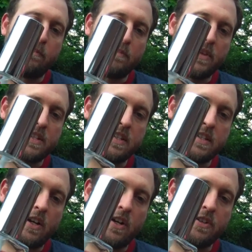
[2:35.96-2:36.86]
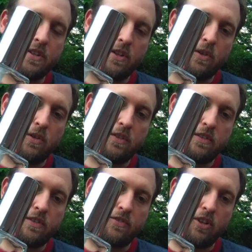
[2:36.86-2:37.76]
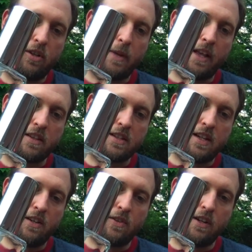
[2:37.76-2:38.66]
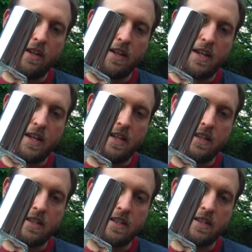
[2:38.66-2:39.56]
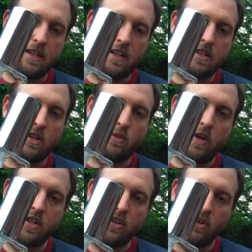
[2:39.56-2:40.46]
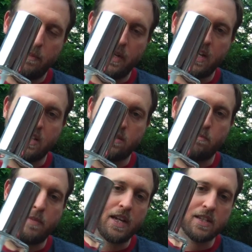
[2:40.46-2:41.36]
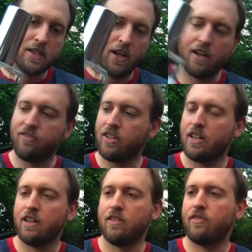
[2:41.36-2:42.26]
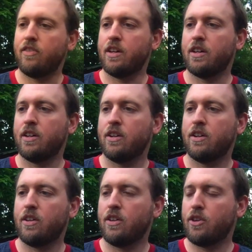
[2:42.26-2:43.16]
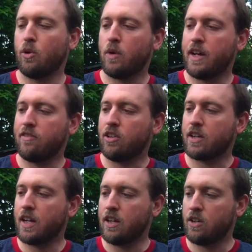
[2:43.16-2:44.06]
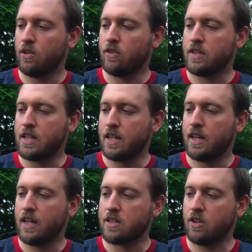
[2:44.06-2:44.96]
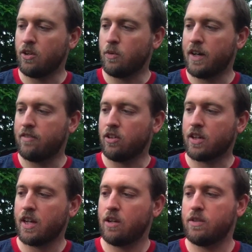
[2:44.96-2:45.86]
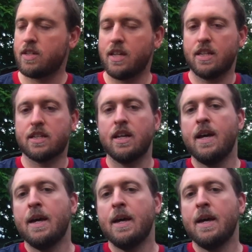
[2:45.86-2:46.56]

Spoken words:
This is also from Alexandria, and it's an original, but it's based off of the Hawaii Volcano DNA. It's called Hawaii Volcano Intense.